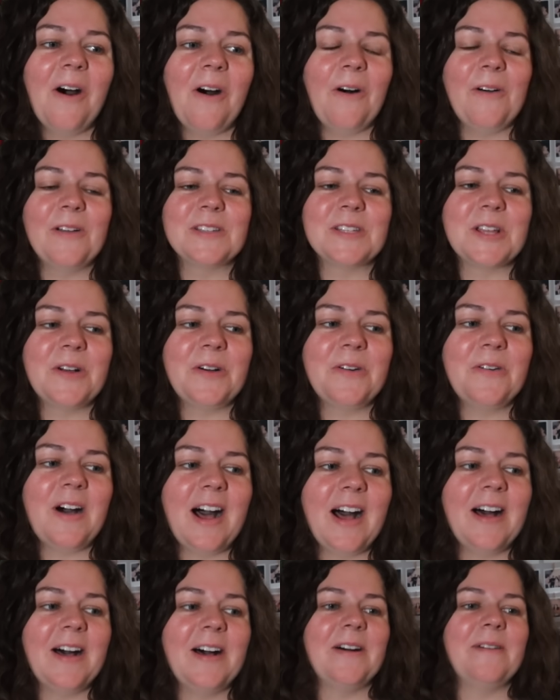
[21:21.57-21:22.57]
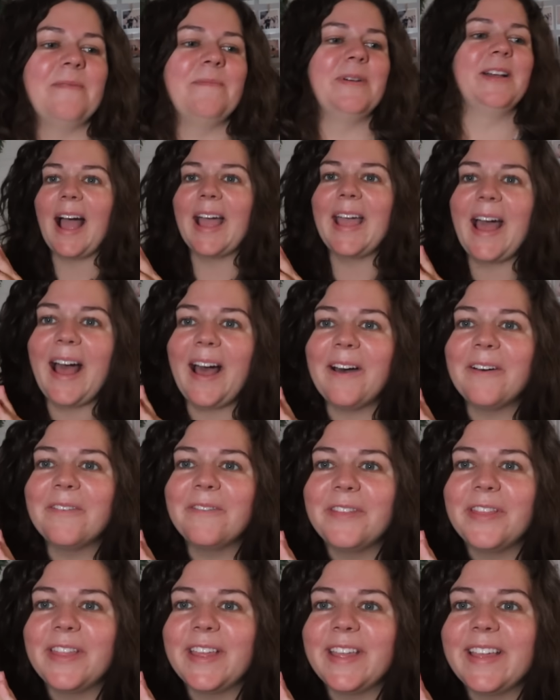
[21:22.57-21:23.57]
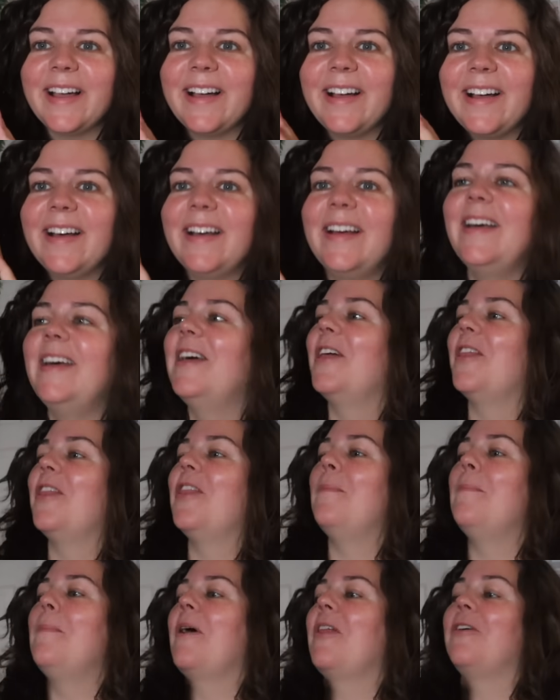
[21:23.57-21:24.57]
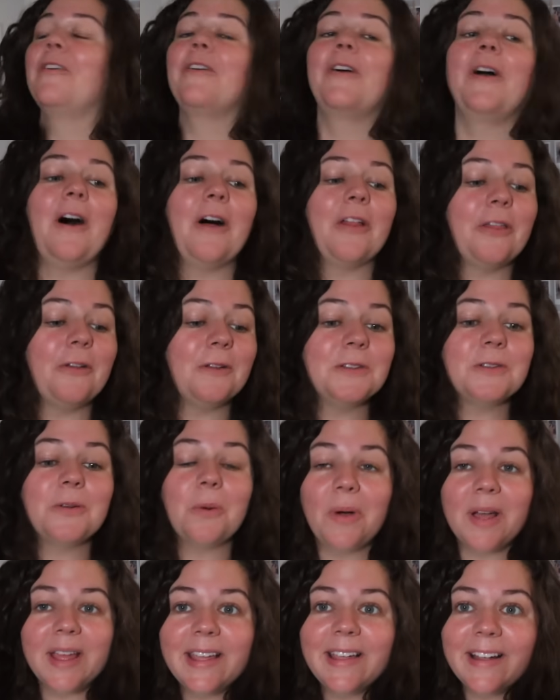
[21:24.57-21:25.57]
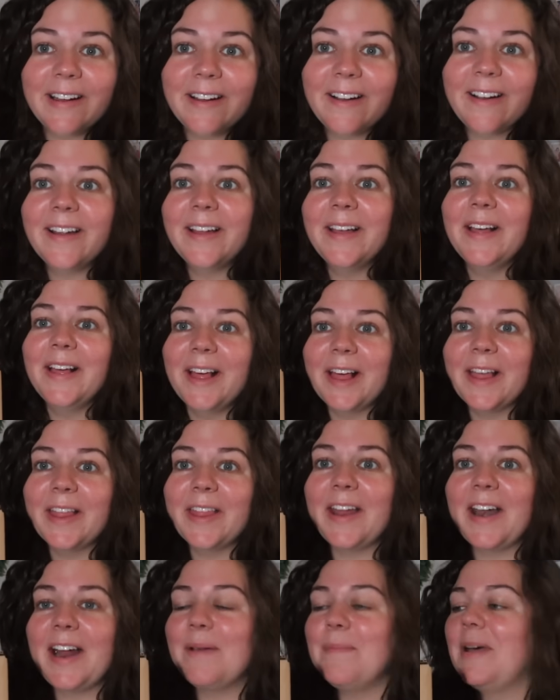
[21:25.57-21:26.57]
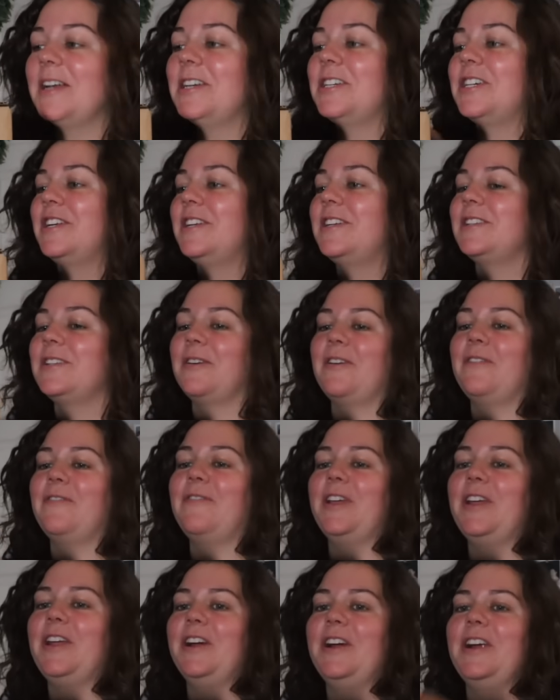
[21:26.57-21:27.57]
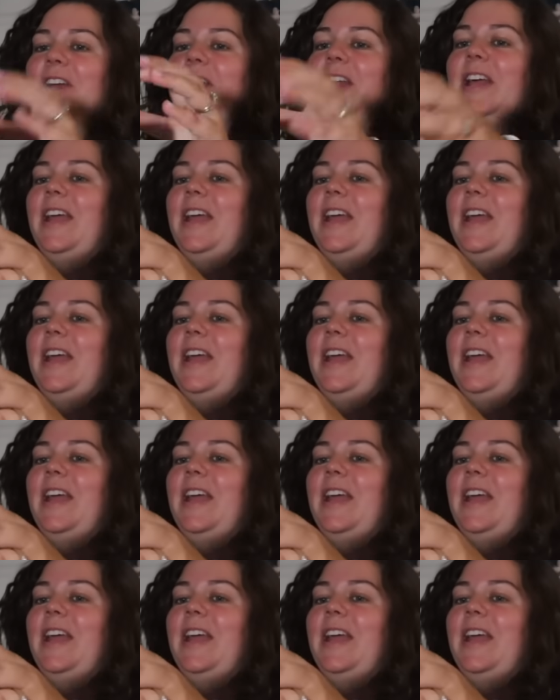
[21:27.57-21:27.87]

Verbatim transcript: Also, um, I have the uh, the Mother Gothel toy here that I mentioned, so I figured